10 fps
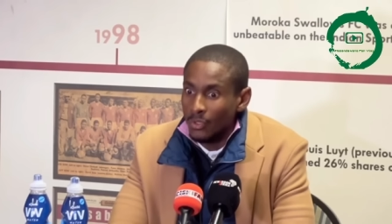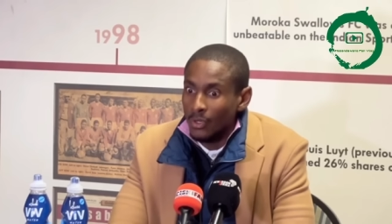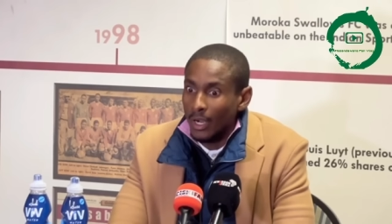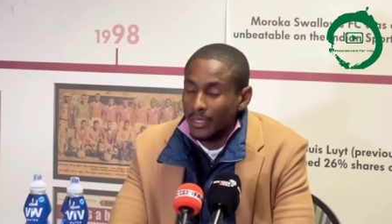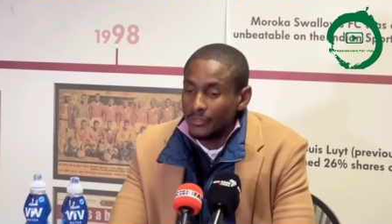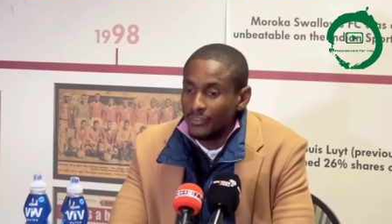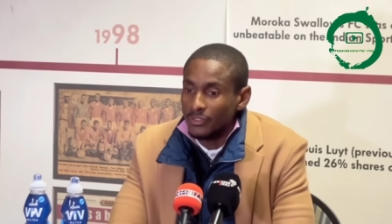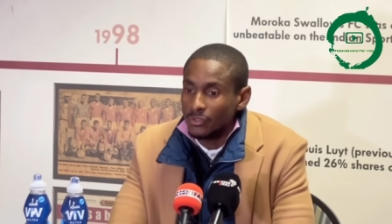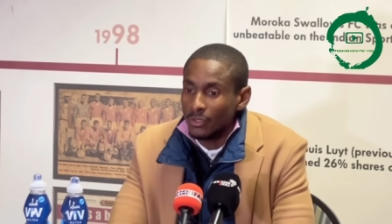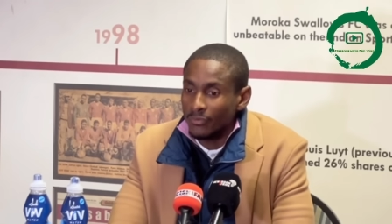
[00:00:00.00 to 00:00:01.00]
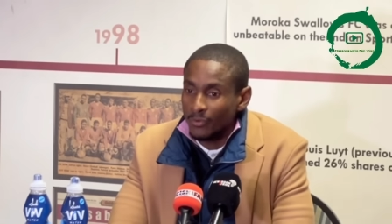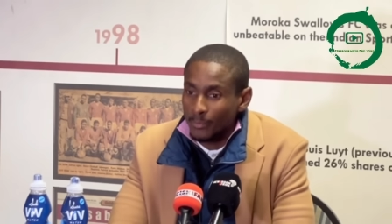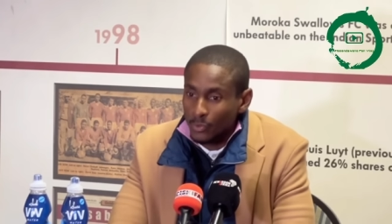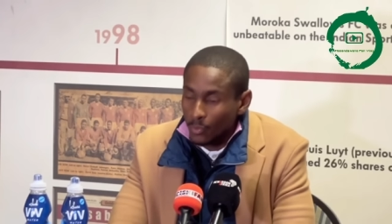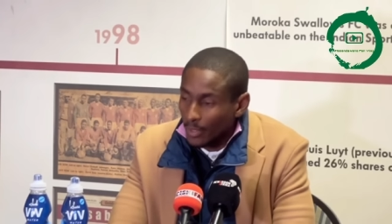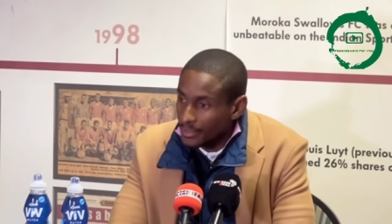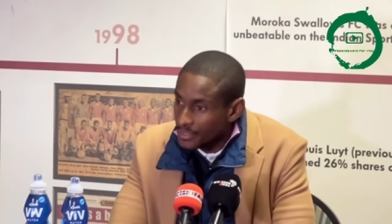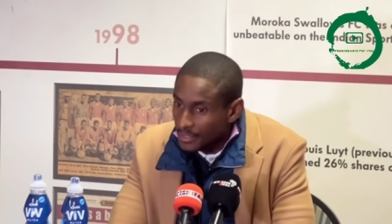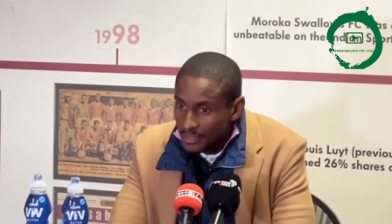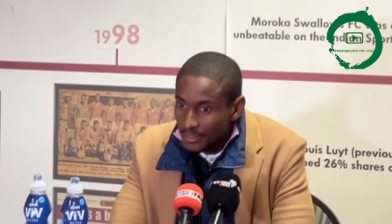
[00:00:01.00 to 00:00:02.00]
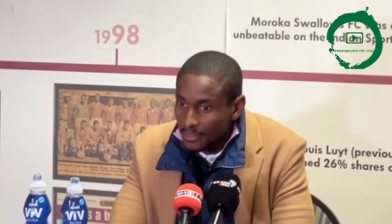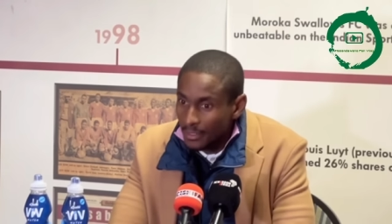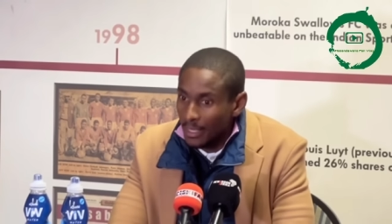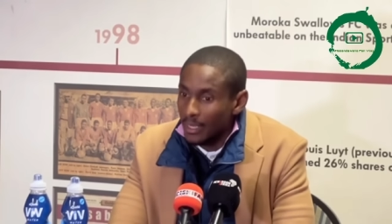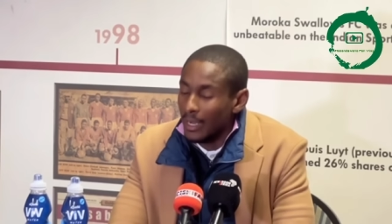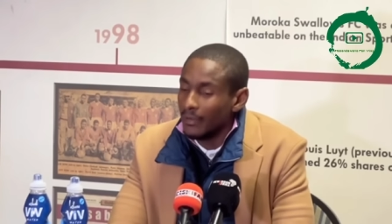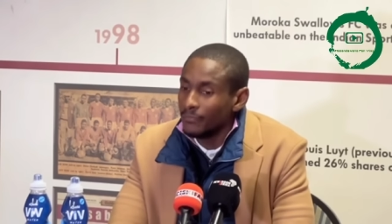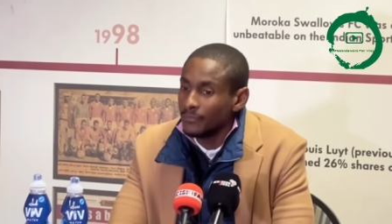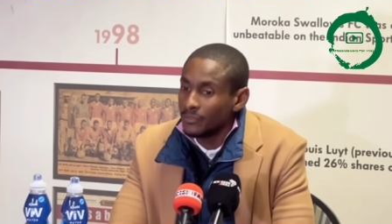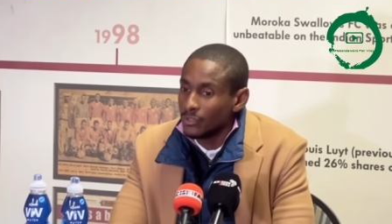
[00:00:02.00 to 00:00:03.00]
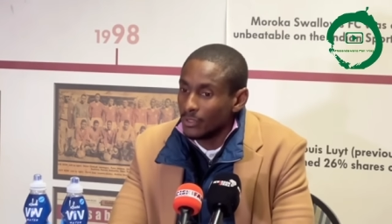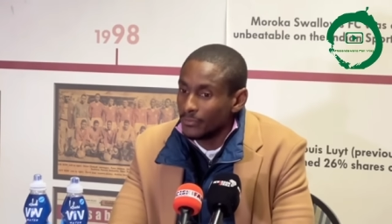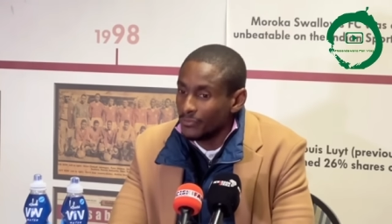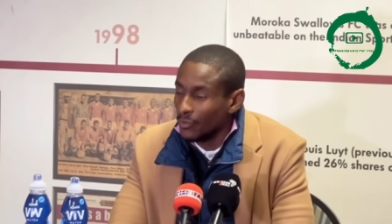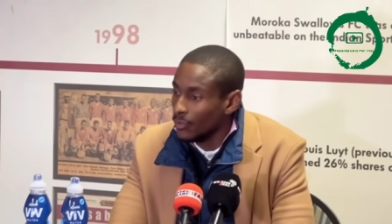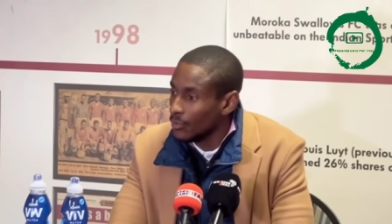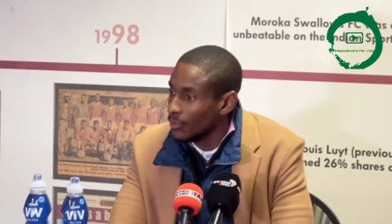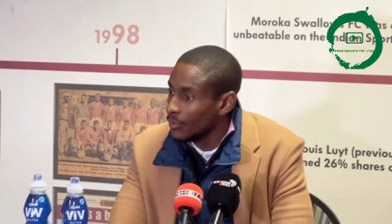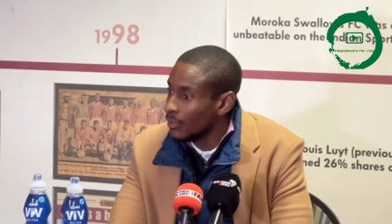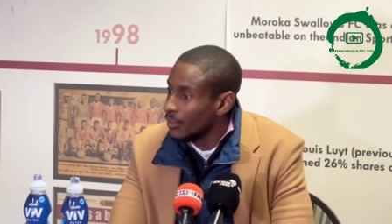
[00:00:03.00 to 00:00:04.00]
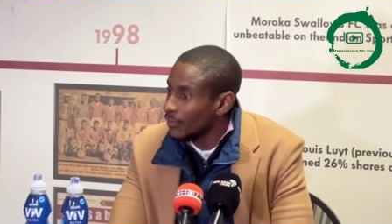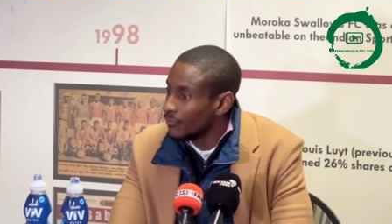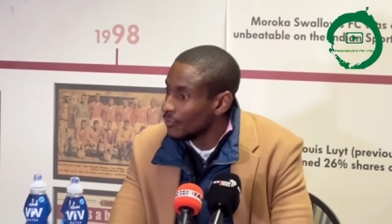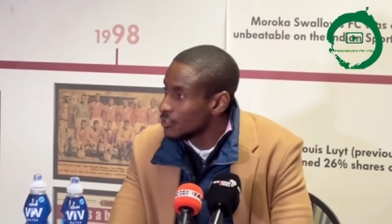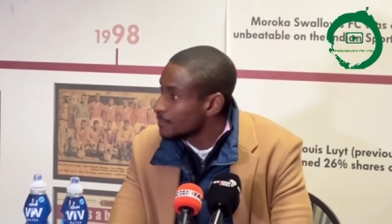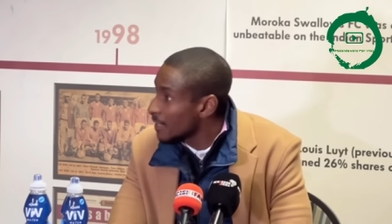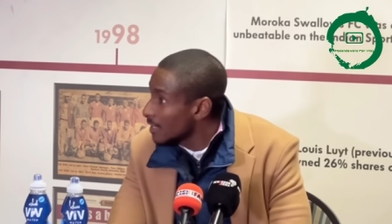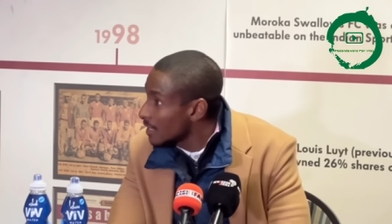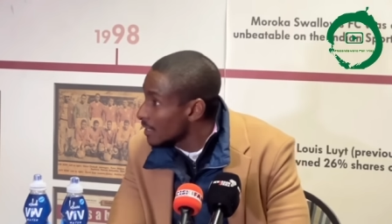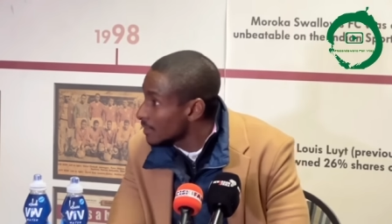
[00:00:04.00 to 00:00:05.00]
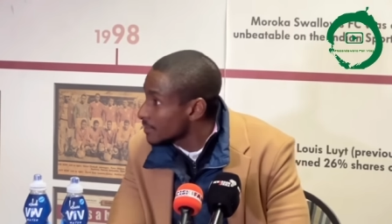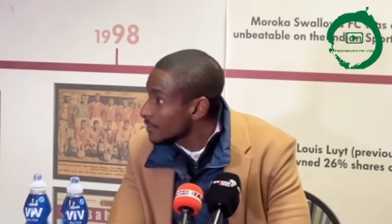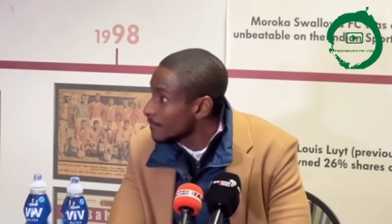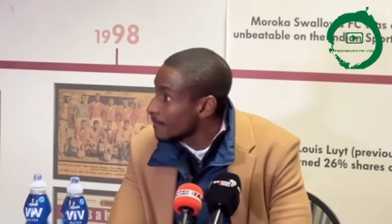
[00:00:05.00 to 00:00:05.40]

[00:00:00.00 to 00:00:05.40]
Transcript: I feel sorry for Polokwane City. I feel sorry for for Spurs.